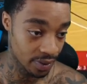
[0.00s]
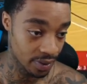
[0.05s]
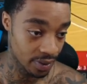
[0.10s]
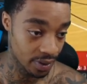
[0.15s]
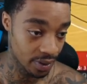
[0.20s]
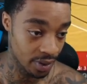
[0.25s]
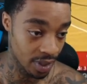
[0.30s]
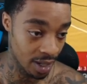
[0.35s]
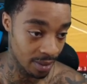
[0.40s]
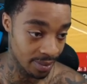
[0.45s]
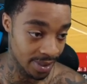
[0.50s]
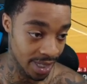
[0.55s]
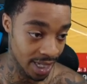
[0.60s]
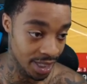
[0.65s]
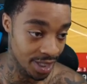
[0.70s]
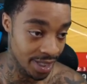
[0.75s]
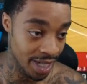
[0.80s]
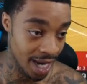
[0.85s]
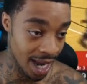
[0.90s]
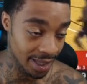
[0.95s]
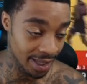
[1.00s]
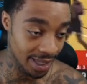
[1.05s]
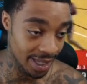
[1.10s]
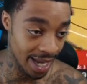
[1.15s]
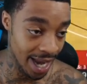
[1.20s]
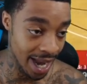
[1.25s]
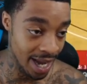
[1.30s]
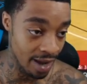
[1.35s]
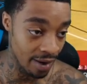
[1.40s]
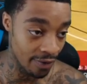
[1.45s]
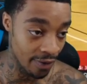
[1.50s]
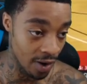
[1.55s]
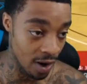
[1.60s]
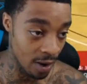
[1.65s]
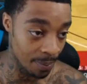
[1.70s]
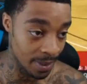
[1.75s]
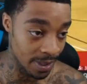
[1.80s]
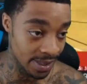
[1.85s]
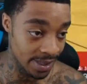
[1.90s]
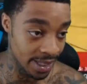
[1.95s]
You know what I'm saying? Shout out to KD for
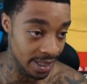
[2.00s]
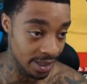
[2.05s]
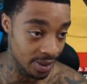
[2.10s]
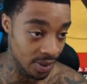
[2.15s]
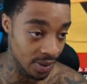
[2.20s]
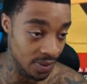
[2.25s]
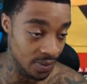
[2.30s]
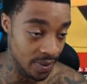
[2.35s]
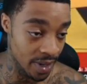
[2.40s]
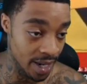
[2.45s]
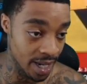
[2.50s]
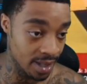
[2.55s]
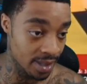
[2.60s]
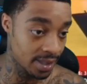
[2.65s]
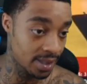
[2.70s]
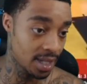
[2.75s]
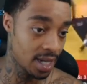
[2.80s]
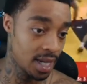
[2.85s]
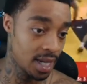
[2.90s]
helping us get those rings.